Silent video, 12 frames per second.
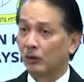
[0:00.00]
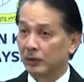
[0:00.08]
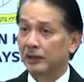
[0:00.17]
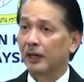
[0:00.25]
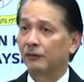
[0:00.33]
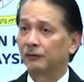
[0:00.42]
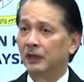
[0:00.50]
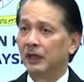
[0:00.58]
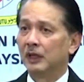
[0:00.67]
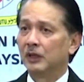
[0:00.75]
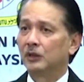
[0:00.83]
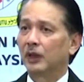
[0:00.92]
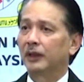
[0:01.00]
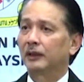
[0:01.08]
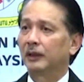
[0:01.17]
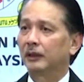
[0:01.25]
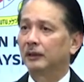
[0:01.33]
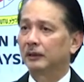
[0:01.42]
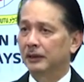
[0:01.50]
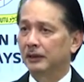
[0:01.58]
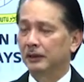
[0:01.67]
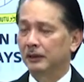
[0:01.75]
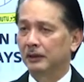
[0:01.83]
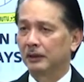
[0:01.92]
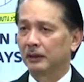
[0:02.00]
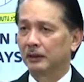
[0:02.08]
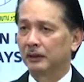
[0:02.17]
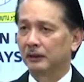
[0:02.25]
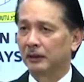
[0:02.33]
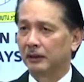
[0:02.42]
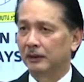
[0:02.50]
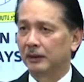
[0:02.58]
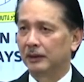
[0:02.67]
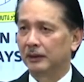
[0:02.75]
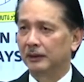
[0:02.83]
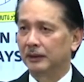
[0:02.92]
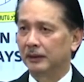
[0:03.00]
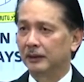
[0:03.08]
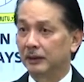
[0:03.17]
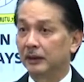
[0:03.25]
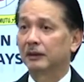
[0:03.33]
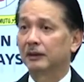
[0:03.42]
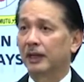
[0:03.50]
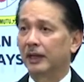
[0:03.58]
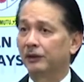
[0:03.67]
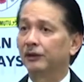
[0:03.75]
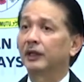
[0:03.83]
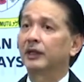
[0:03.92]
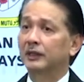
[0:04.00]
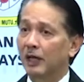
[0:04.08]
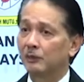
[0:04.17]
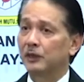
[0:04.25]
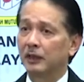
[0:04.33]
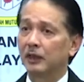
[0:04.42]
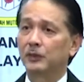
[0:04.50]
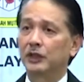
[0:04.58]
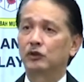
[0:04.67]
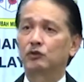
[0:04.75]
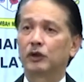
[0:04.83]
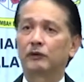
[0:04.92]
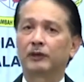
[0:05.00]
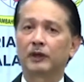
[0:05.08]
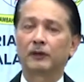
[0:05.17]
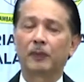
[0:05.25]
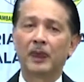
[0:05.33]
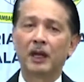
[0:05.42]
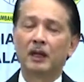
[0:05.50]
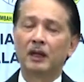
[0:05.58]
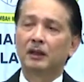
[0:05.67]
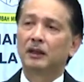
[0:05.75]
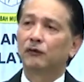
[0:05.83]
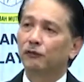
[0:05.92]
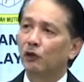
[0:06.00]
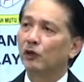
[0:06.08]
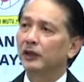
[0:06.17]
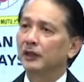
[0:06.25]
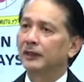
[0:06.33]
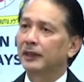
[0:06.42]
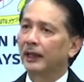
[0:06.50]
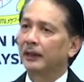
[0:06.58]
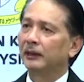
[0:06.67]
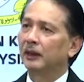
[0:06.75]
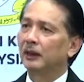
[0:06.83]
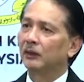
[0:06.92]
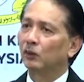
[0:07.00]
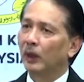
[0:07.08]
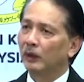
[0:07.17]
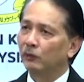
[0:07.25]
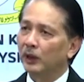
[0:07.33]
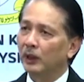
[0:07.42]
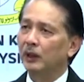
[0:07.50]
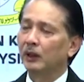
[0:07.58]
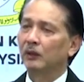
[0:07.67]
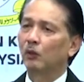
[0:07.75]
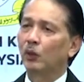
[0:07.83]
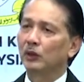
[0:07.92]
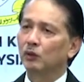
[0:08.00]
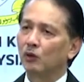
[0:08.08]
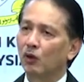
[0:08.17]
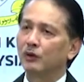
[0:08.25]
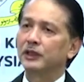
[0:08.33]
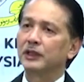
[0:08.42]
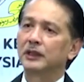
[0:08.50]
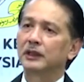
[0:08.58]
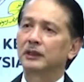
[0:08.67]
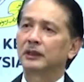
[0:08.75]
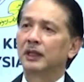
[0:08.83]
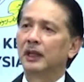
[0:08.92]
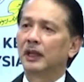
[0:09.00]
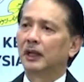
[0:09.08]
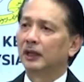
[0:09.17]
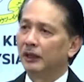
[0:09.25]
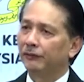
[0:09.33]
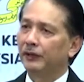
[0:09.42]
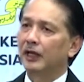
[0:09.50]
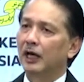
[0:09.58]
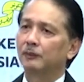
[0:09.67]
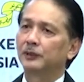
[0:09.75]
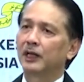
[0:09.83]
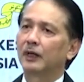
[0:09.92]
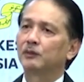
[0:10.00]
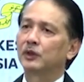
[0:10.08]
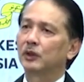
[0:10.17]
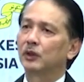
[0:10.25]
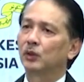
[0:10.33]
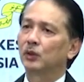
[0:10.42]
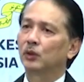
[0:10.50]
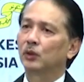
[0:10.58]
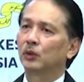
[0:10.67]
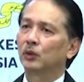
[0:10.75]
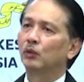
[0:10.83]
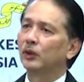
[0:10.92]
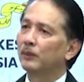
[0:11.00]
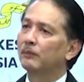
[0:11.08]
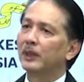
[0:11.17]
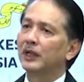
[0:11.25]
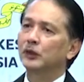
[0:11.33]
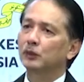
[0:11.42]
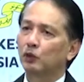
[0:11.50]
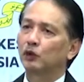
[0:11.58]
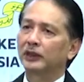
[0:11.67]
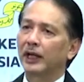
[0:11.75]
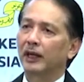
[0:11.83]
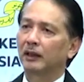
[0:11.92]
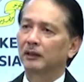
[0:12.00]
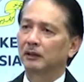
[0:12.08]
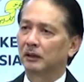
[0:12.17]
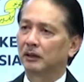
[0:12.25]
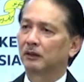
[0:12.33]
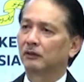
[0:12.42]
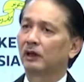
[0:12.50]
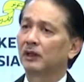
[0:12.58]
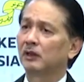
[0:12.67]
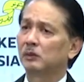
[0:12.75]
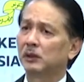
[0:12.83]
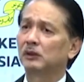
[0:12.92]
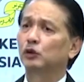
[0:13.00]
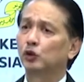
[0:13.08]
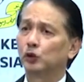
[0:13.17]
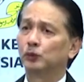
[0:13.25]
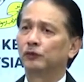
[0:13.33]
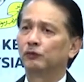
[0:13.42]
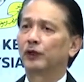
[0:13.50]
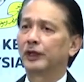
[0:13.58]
our staff. So I think this is the third criteria. Comes under Ministry of Health. The fourth is that when we want to consider lifting up the MCO, we must protect the vulnerable group, for